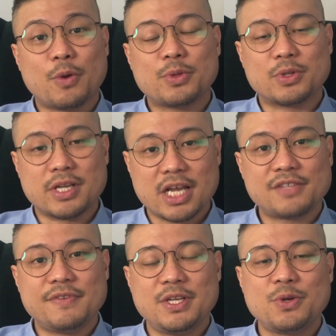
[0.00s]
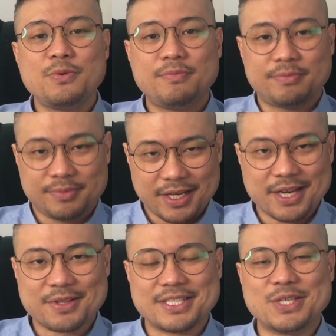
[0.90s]
the next video and
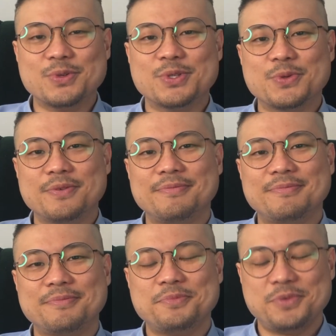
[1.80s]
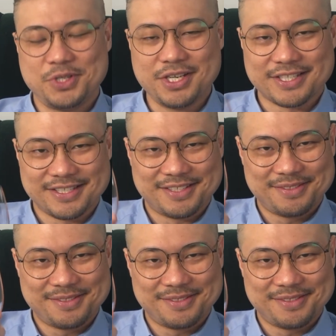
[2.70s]
I'll see you soon. Cheers.